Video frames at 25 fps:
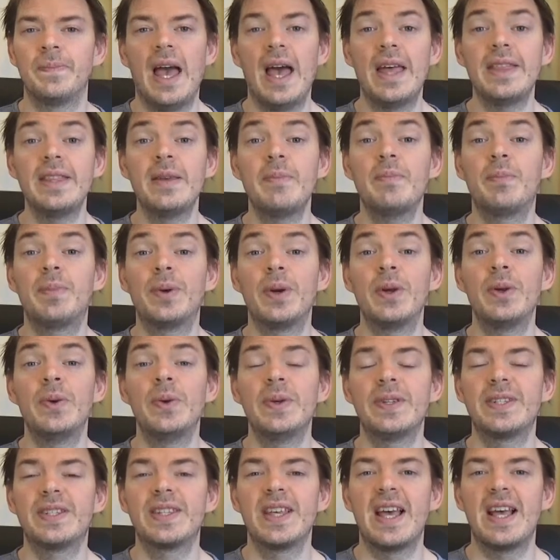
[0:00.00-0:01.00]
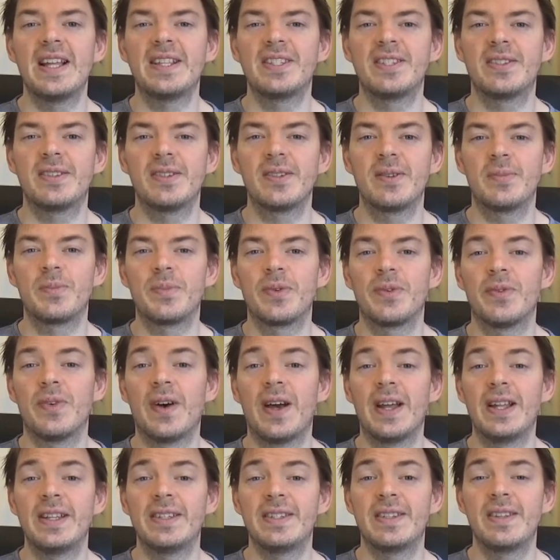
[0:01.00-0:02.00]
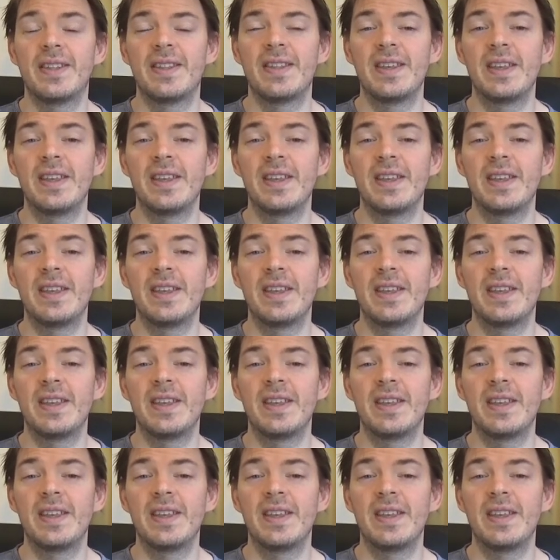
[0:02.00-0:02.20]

And then Blue is there to provide